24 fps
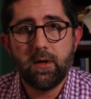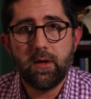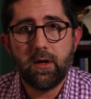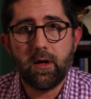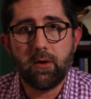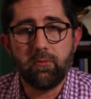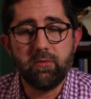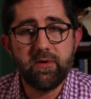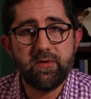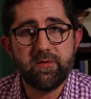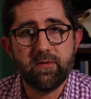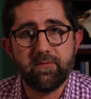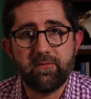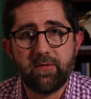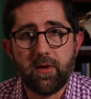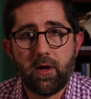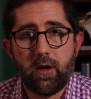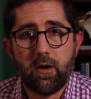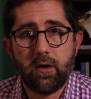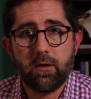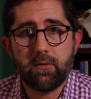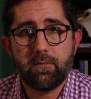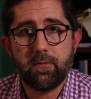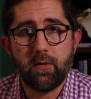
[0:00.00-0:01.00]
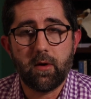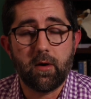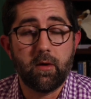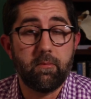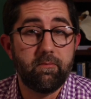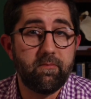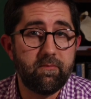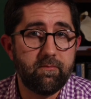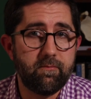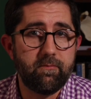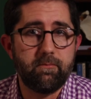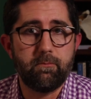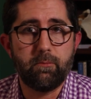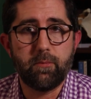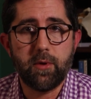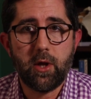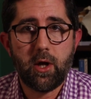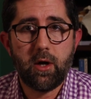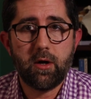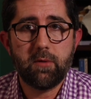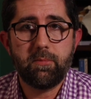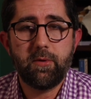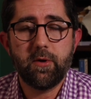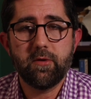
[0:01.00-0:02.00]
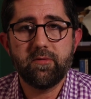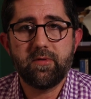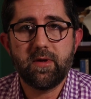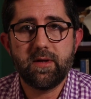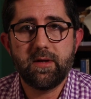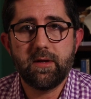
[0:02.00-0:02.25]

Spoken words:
a recent blog post